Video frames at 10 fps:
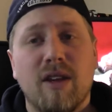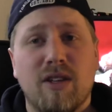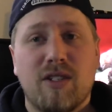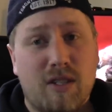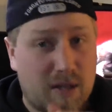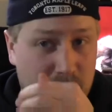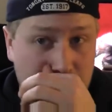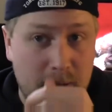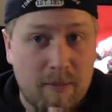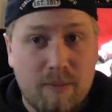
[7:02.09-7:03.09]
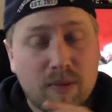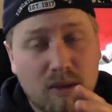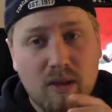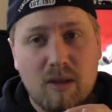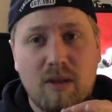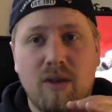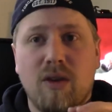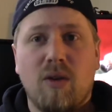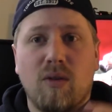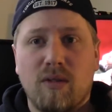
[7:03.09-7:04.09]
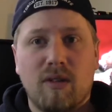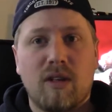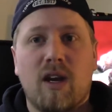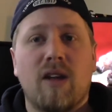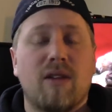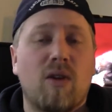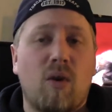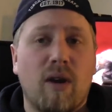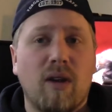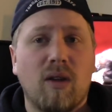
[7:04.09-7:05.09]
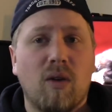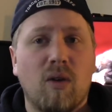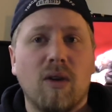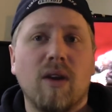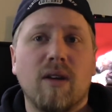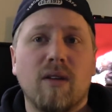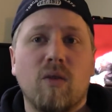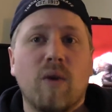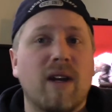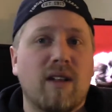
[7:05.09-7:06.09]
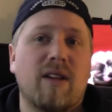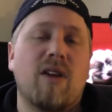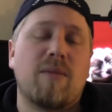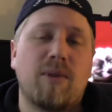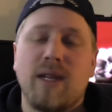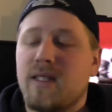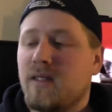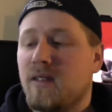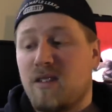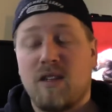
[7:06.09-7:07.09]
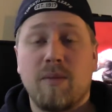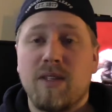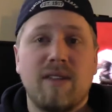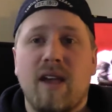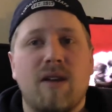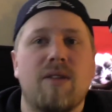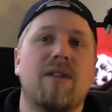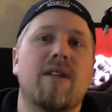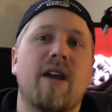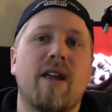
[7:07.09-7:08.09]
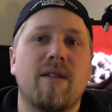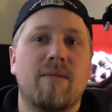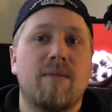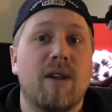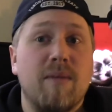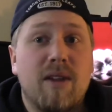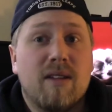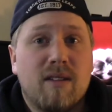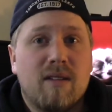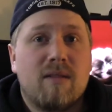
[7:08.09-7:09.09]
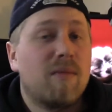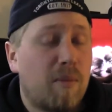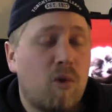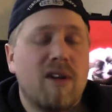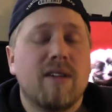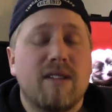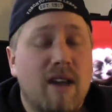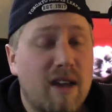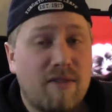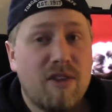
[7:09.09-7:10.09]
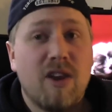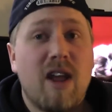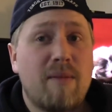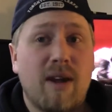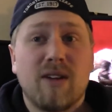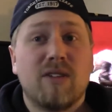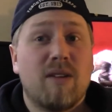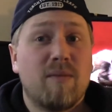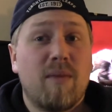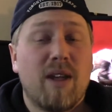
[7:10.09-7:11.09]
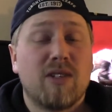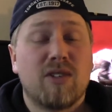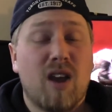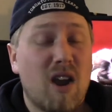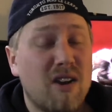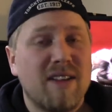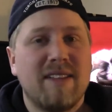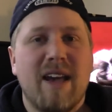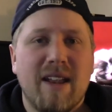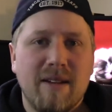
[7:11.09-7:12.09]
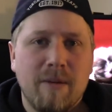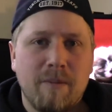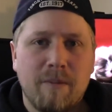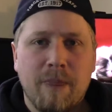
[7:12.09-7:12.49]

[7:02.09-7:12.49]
that you're just gonna, you know, cut the coil or wiggle it out of place and it's gonna be deader than dead. But I mean, my point is that if your atomizer's already dead,